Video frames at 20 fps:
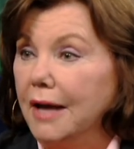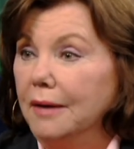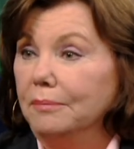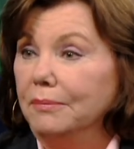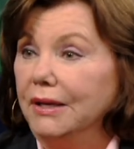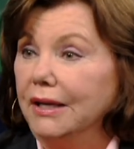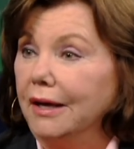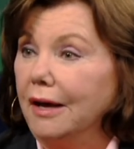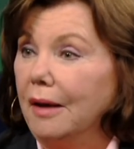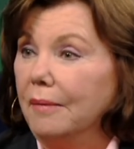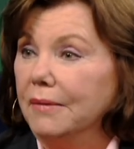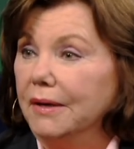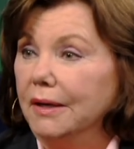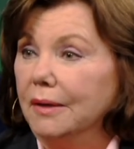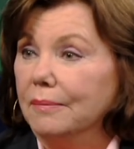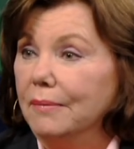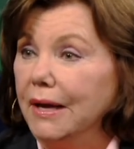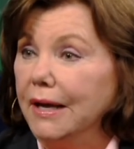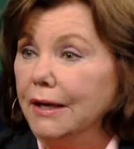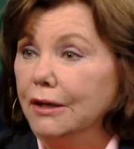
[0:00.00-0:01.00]
and
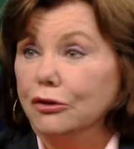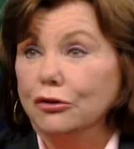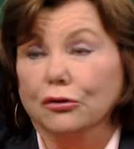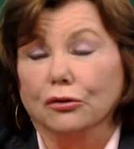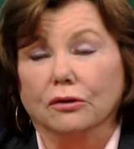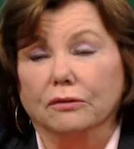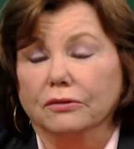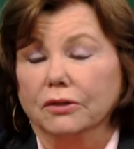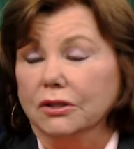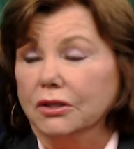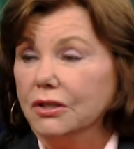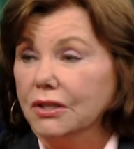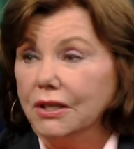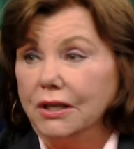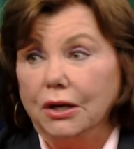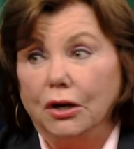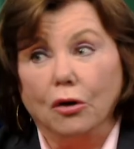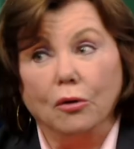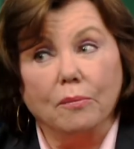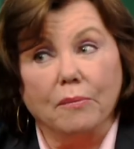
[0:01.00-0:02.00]
becoming a manager of
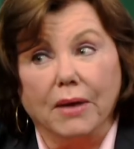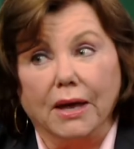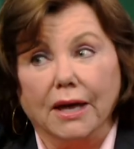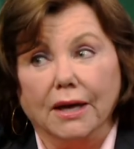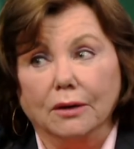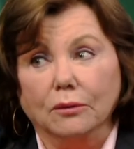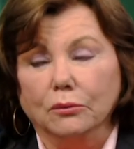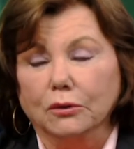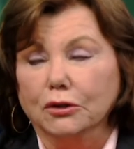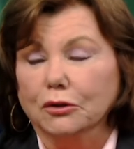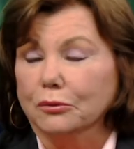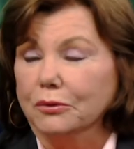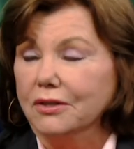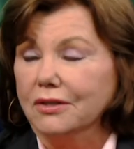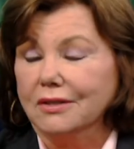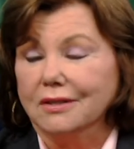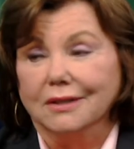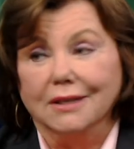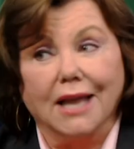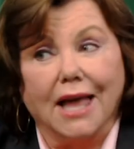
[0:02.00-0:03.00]
Latino men, which
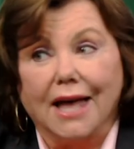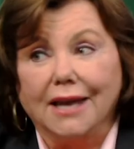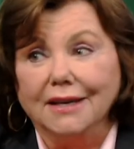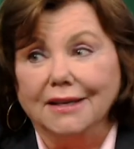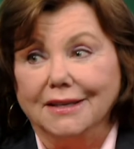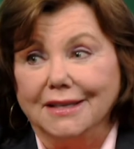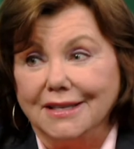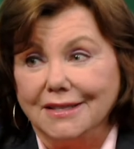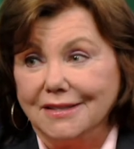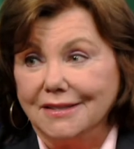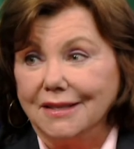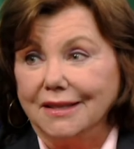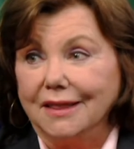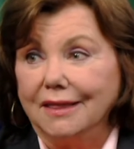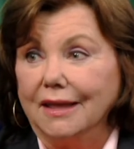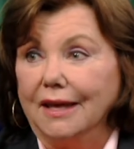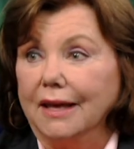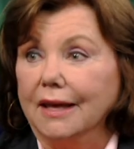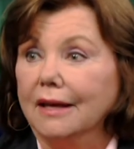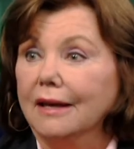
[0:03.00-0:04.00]
was not an easy
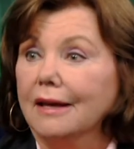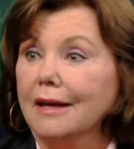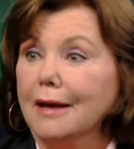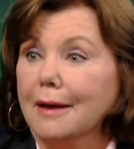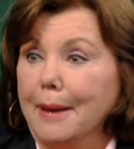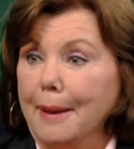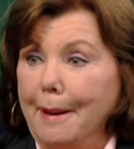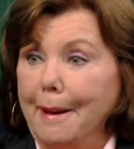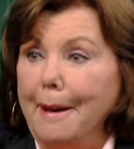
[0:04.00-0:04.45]
thing.